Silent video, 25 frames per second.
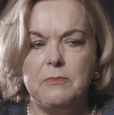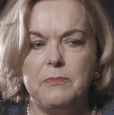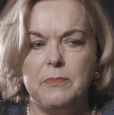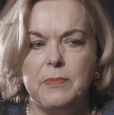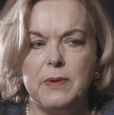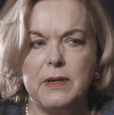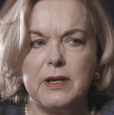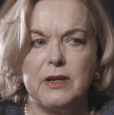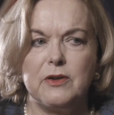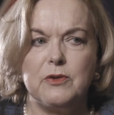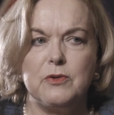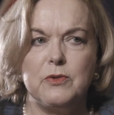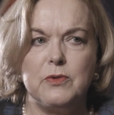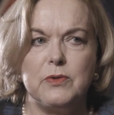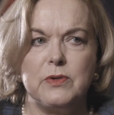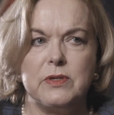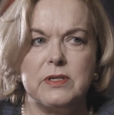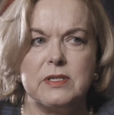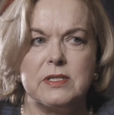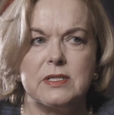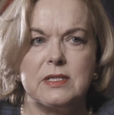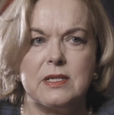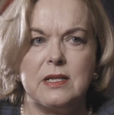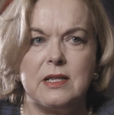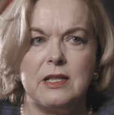
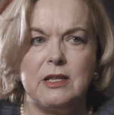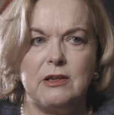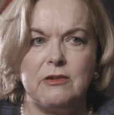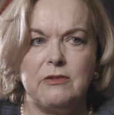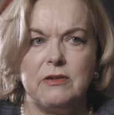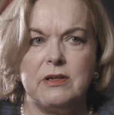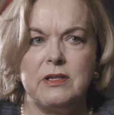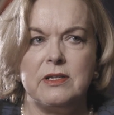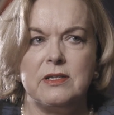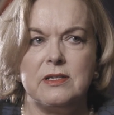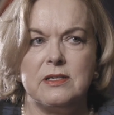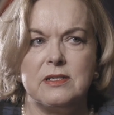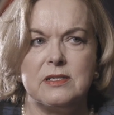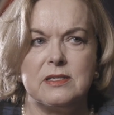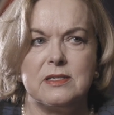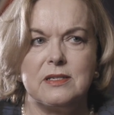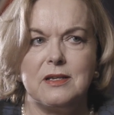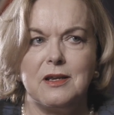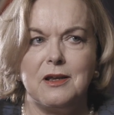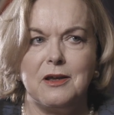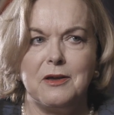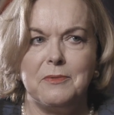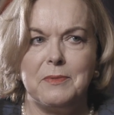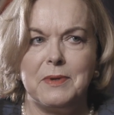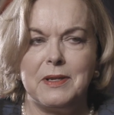Because there is,
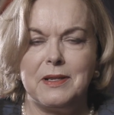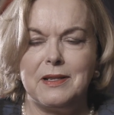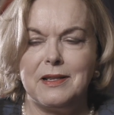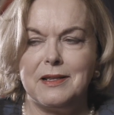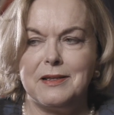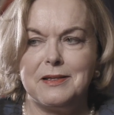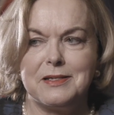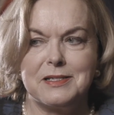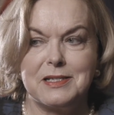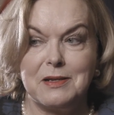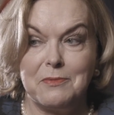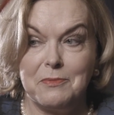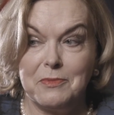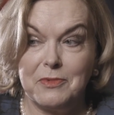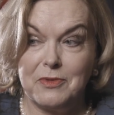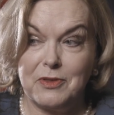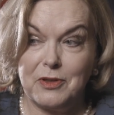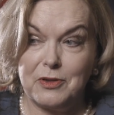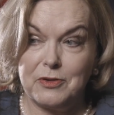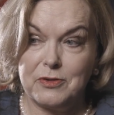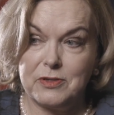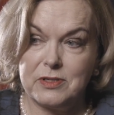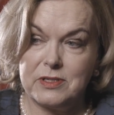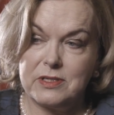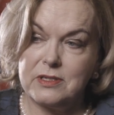that some of
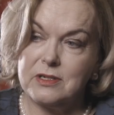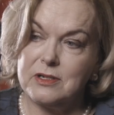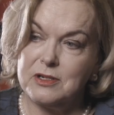those